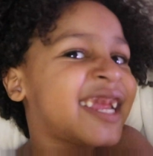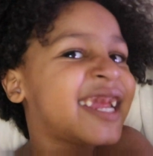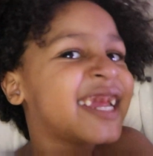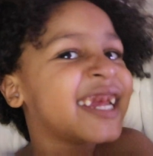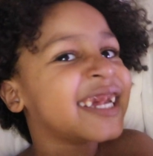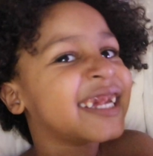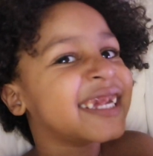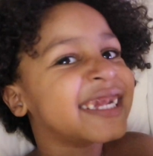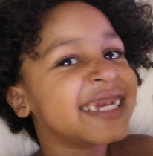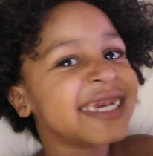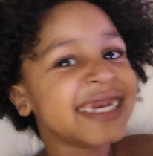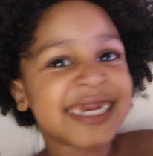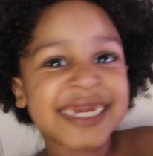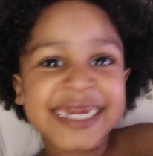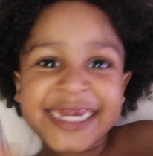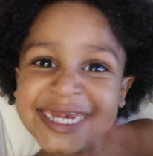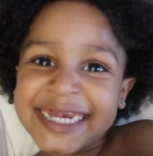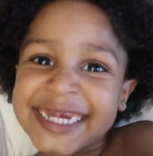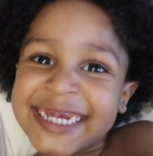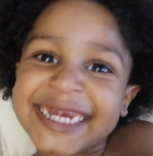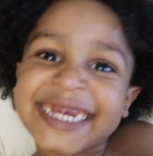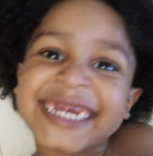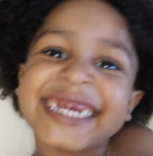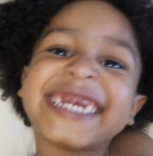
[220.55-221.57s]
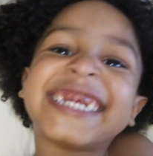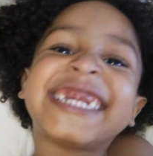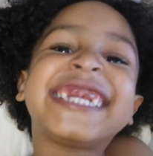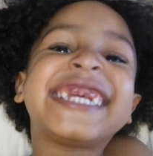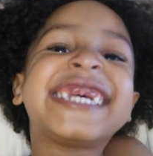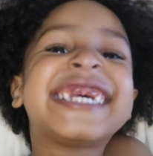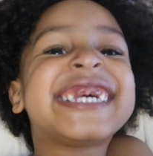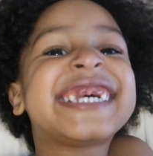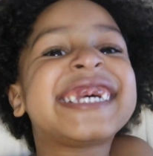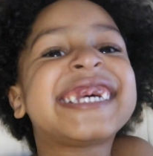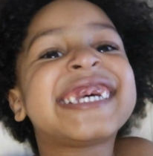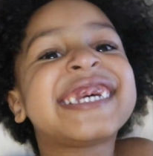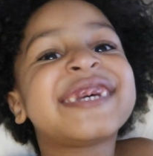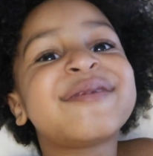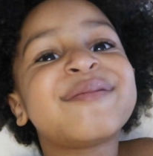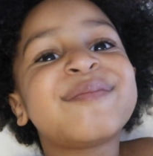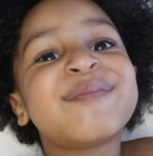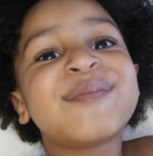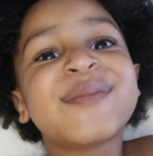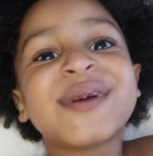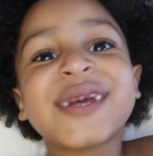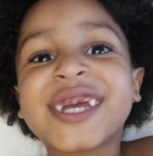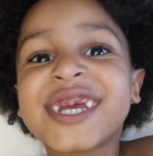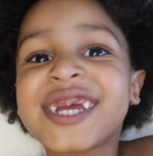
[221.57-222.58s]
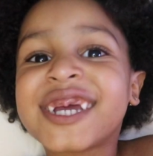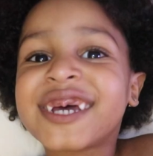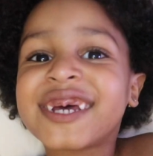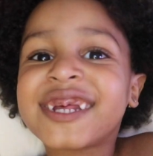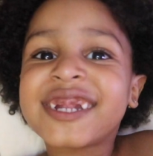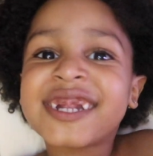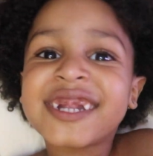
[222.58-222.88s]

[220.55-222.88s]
can eat it, man.